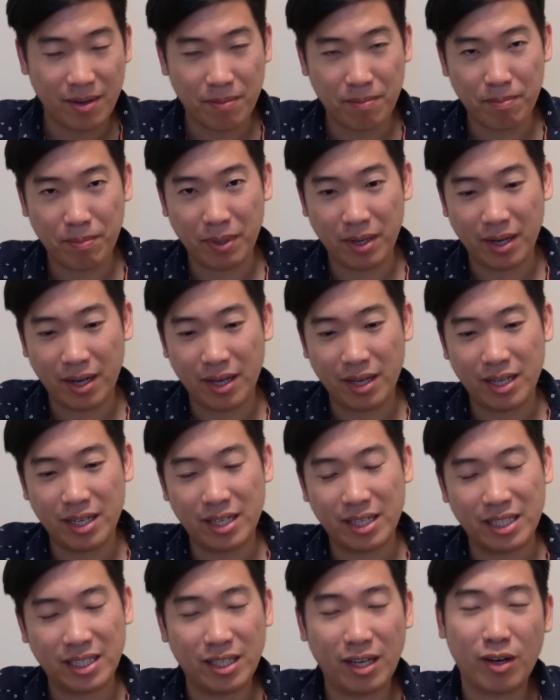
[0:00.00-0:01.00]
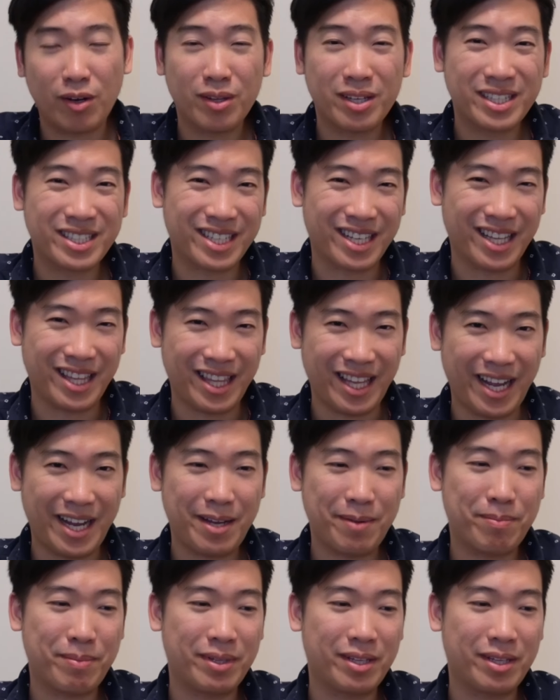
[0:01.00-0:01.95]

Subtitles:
but not only is it light,